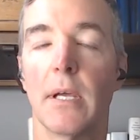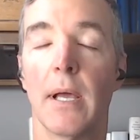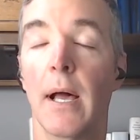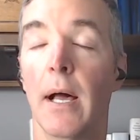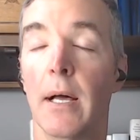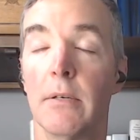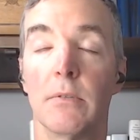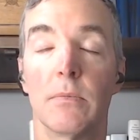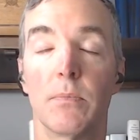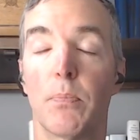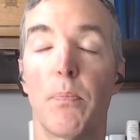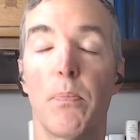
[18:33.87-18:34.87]

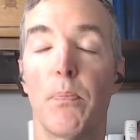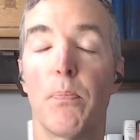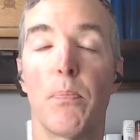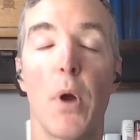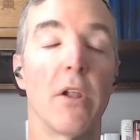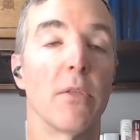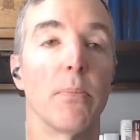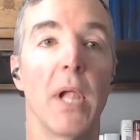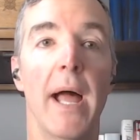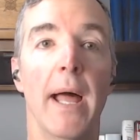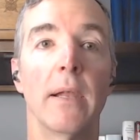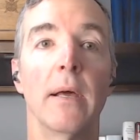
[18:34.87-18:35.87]
part of the
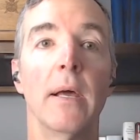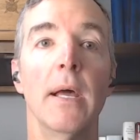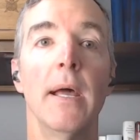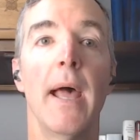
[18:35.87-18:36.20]
plan,